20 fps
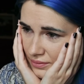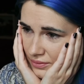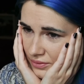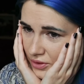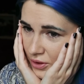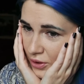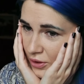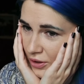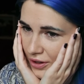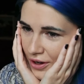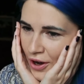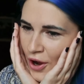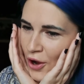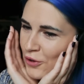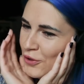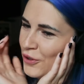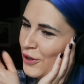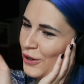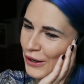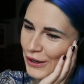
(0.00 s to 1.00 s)
No, no, no, no,
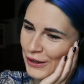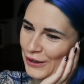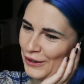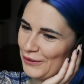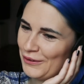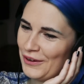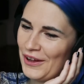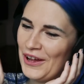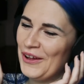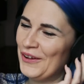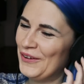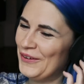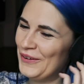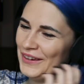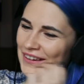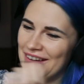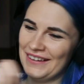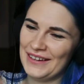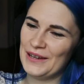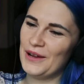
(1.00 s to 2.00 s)
no, no.
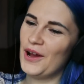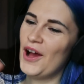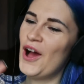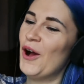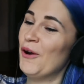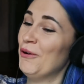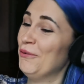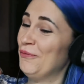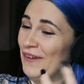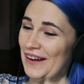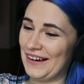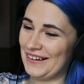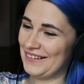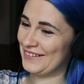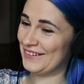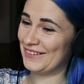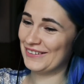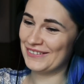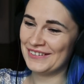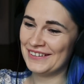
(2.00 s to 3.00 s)
Oh, fuck
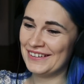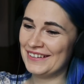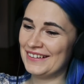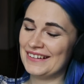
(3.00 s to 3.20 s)
no.